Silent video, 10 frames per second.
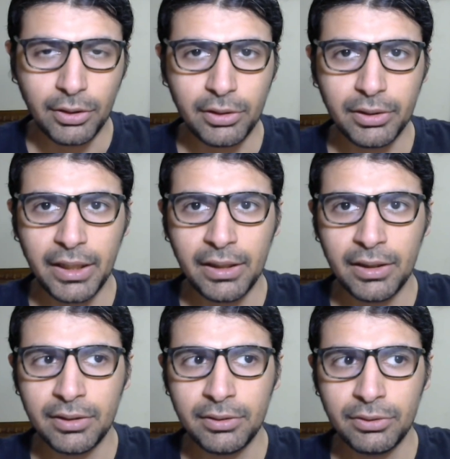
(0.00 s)
thing
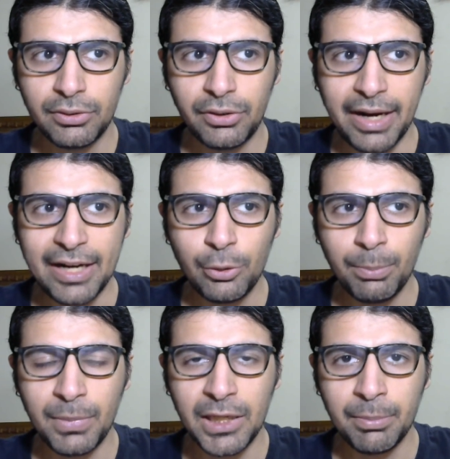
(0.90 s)
is try to
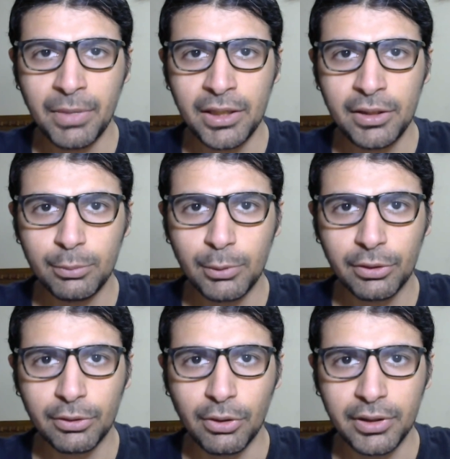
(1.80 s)
minimize what's
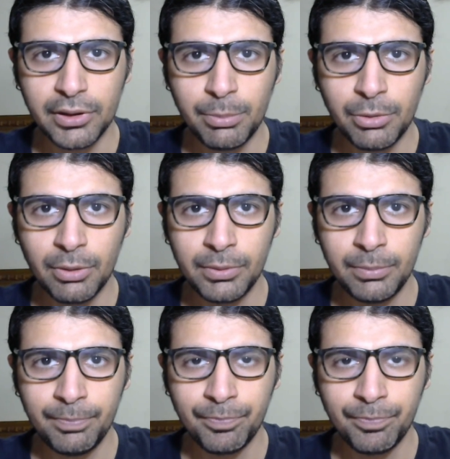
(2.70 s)
causing the problem.